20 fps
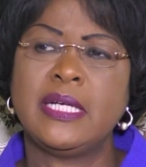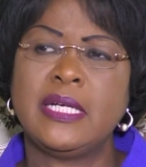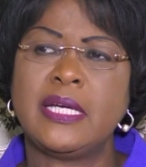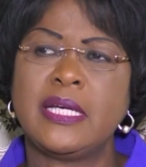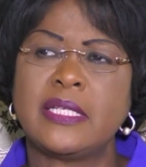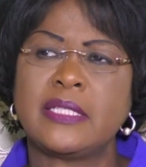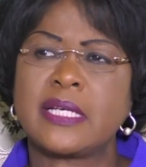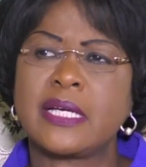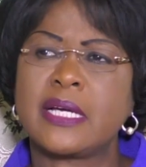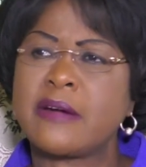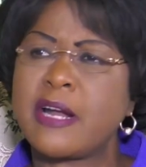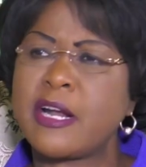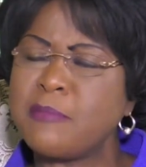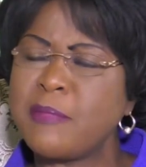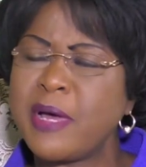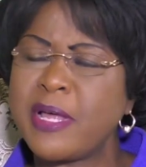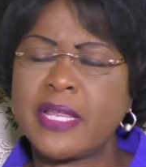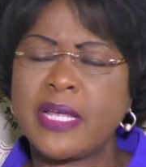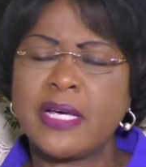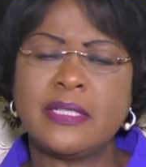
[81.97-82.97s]
as a
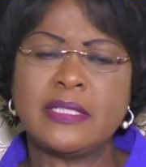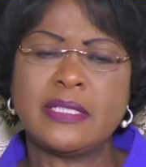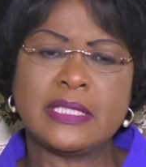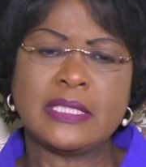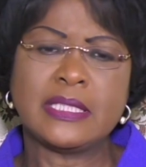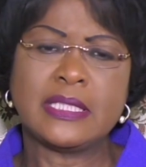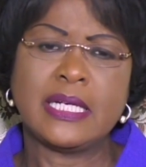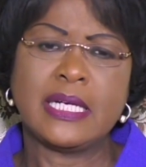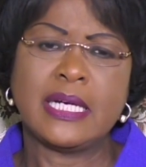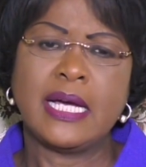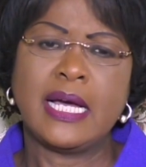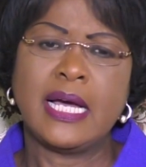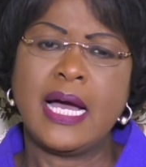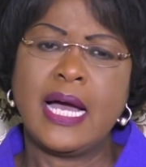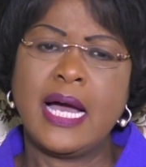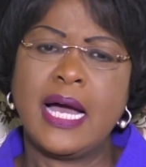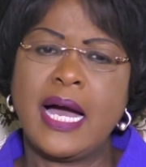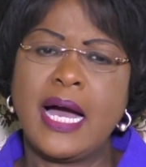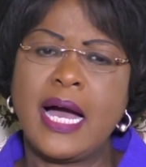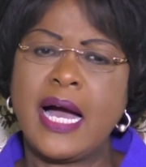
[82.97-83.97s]
grandmother,
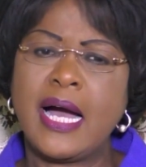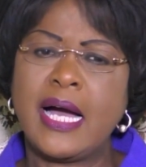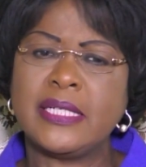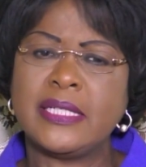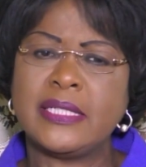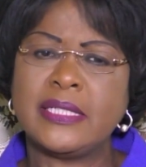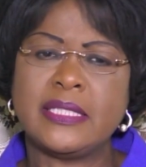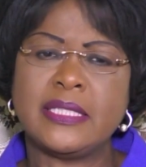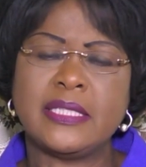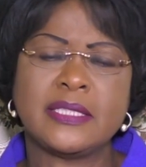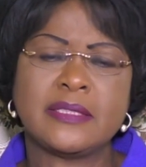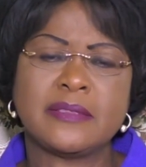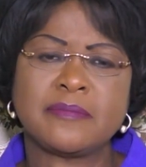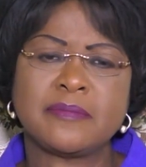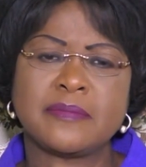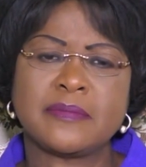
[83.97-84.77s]
I